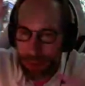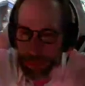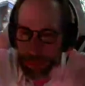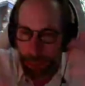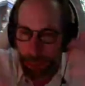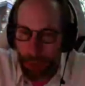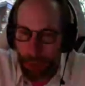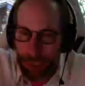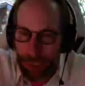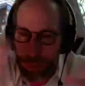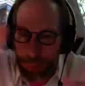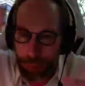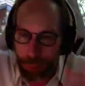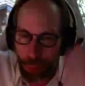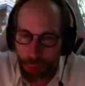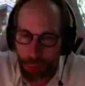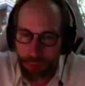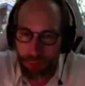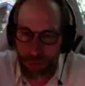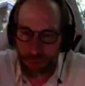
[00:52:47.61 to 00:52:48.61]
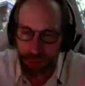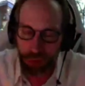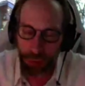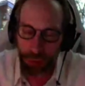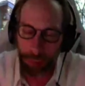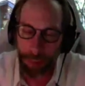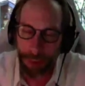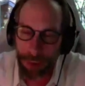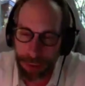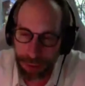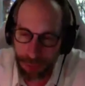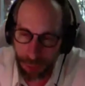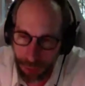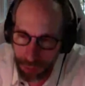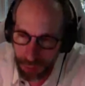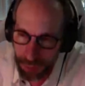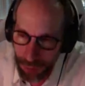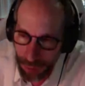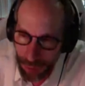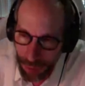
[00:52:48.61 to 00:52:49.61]
boiling brew of virtual
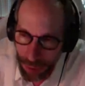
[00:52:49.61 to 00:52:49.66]
particles.